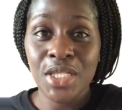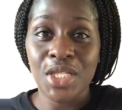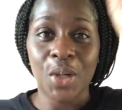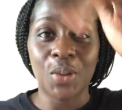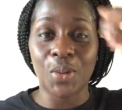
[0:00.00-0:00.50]

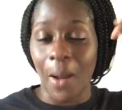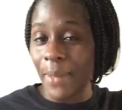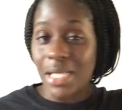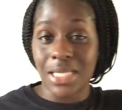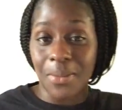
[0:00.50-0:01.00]
So
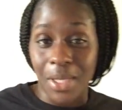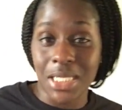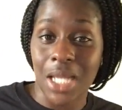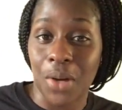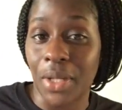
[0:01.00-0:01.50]
I'm at ten
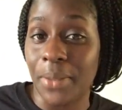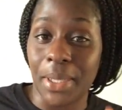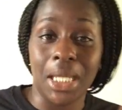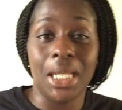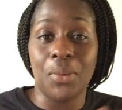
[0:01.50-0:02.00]
minutes already.
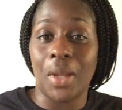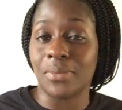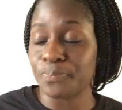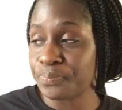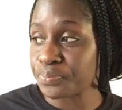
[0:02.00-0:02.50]
But
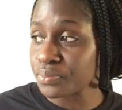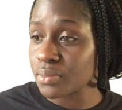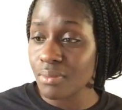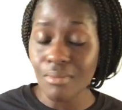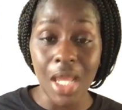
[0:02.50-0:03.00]
anyway,
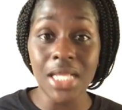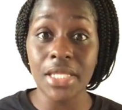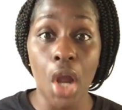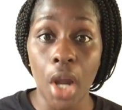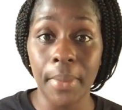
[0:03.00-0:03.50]

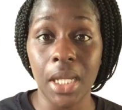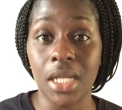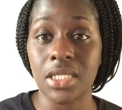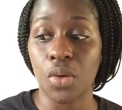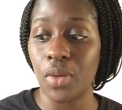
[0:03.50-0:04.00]
it's harming
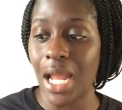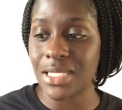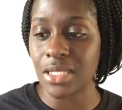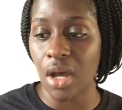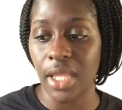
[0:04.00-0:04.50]
us. So when
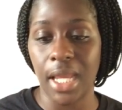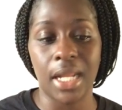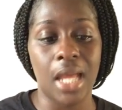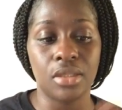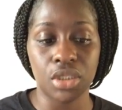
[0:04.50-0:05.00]
I saw that
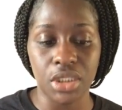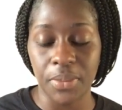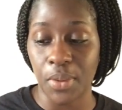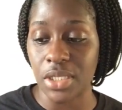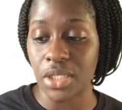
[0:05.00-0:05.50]
and I looked
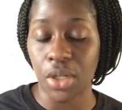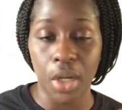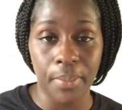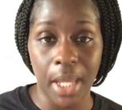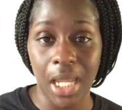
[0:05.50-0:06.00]
deeper into
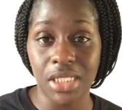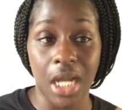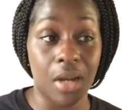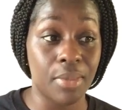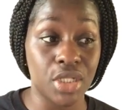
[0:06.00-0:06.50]
her
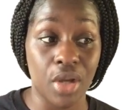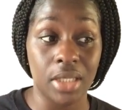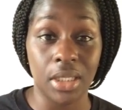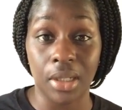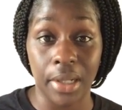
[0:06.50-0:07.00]
page, I'll make sure
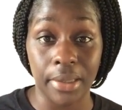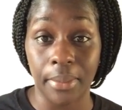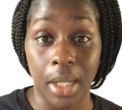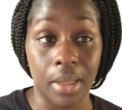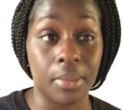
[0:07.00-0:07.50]
I link her at
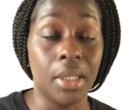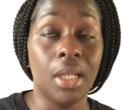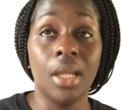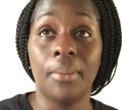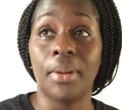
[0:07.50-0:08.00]
the bottom,
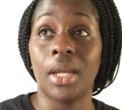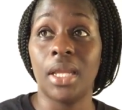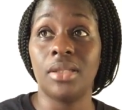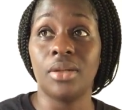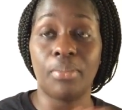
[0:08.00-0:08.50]
but
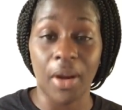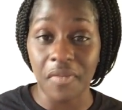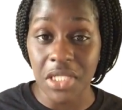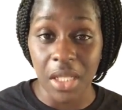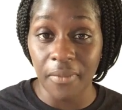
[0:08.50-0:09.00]
in the
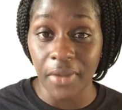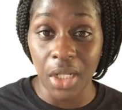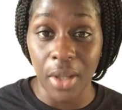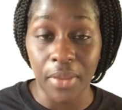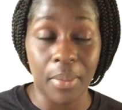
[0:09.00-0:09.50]
Breakfast Club
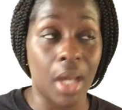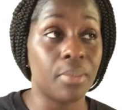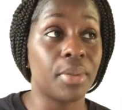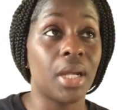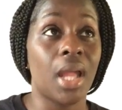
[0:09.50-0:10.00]
video at the
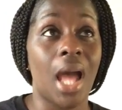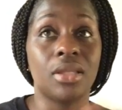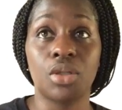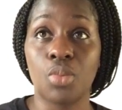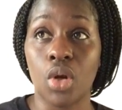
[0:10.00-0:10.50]
bottom. But I
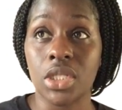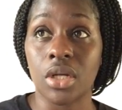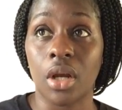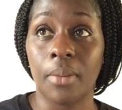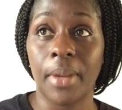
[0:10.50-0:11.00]
looked more
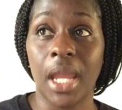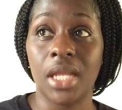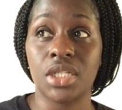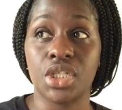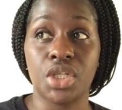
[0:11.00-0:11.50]
into her
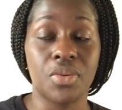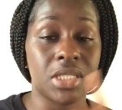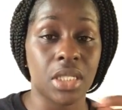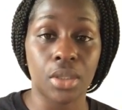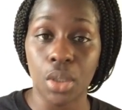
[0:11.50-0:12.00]
page and she
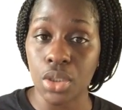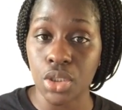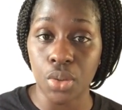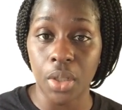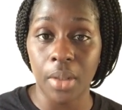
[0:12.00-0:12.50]
was telling her
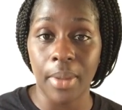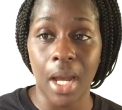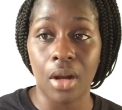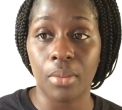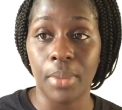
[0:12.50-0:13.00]
story
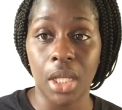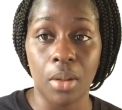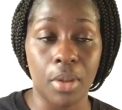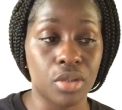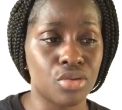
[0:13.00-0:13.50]
about
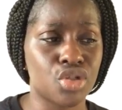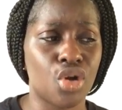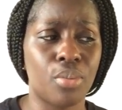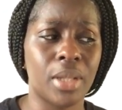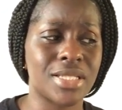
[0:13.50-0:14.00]
being on birth
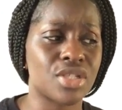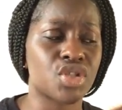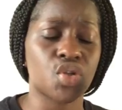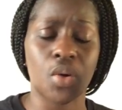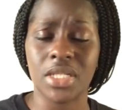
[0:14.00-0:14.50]
control, plus the
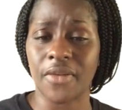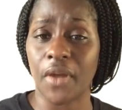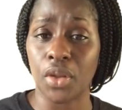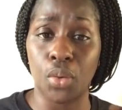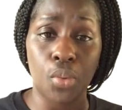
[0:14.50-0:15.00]
stories
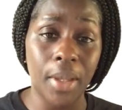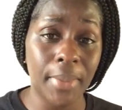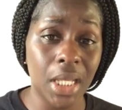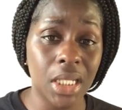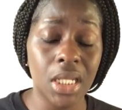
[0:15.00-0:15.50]
of other
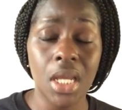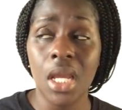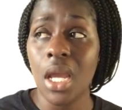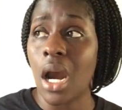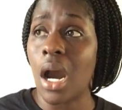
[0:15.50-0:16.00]
women
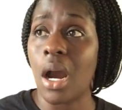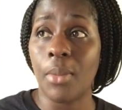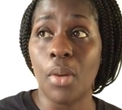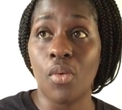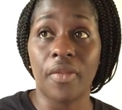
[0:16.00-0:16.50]

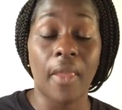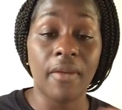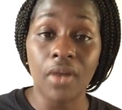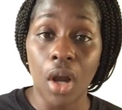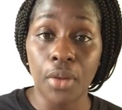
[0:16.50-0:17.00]
um, and what
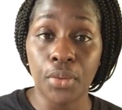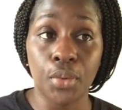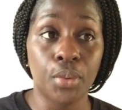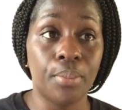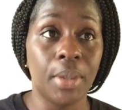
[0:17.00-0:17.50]
they've gone
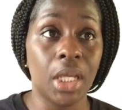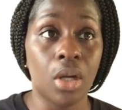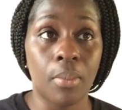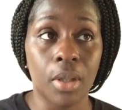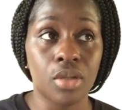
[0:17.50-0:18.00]
through
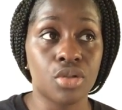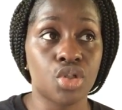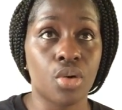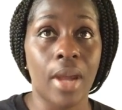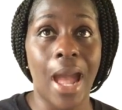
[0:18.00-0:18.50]
being on birth
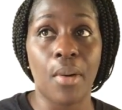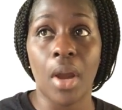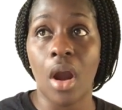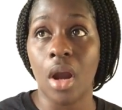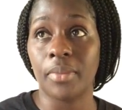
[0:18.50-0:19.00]
control and
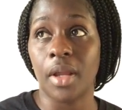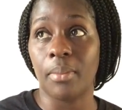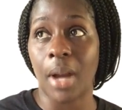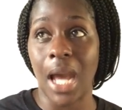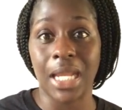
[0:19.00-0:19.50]
how it harmed
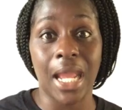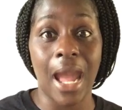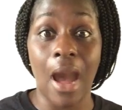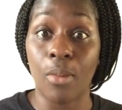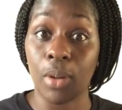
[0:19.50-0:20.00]
their body
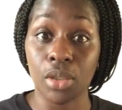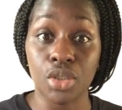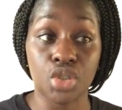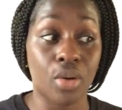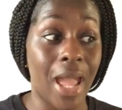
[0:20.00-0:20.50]
and how birth
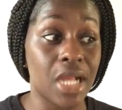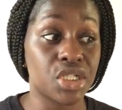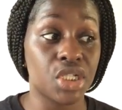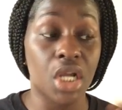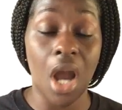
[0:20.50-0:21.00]
control
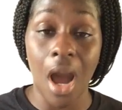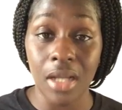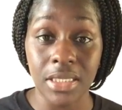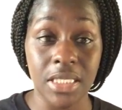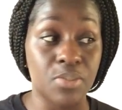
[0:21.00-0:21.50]
actually
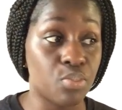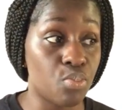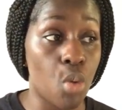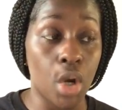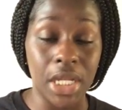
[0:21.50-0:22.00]
causes
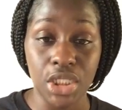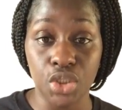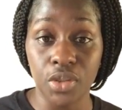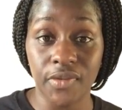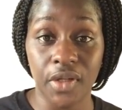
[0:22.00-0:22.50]
more
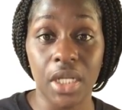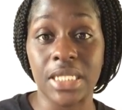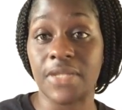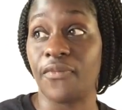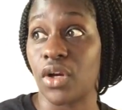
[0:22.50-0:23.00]
issues for
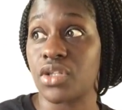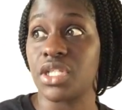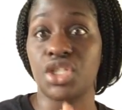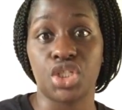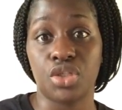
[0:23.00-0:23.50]
us
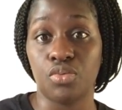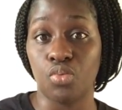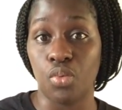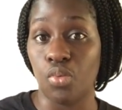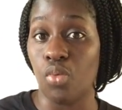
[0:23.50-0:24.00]
versus
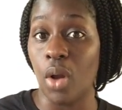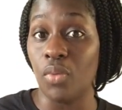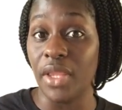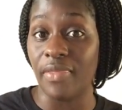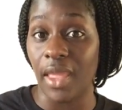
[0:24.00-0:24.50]

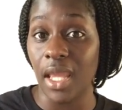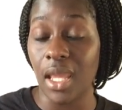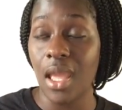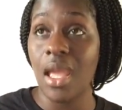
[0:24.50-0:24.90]
what we think,